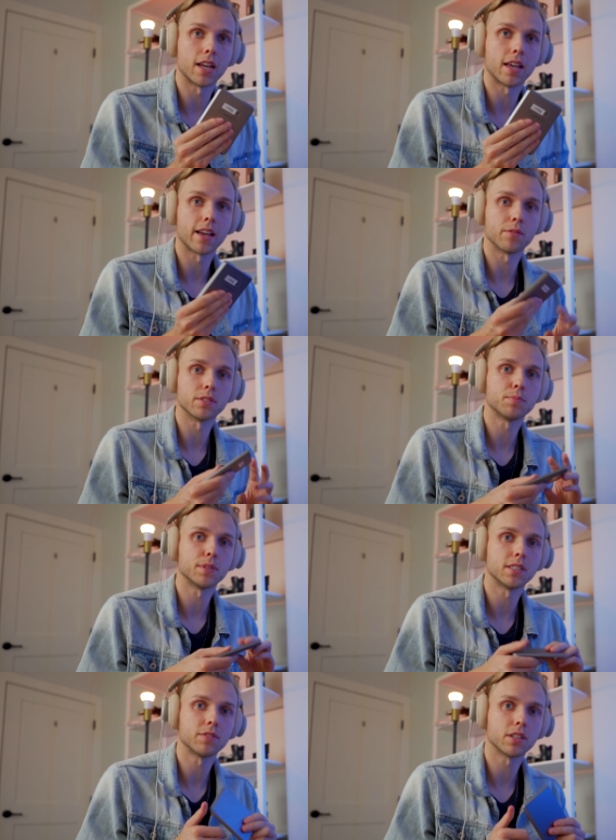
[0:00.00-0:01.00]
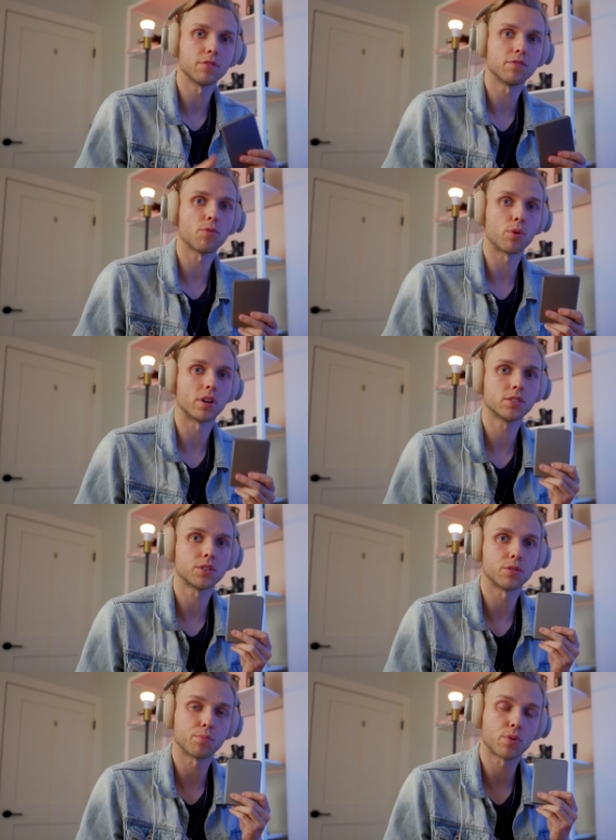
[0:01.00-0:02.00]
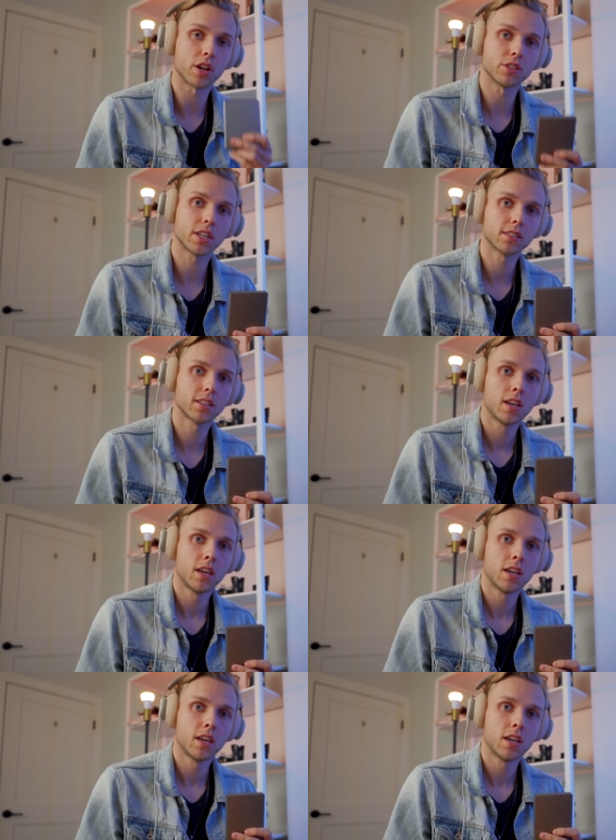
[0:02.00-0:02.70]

and that was specifically for a certain project.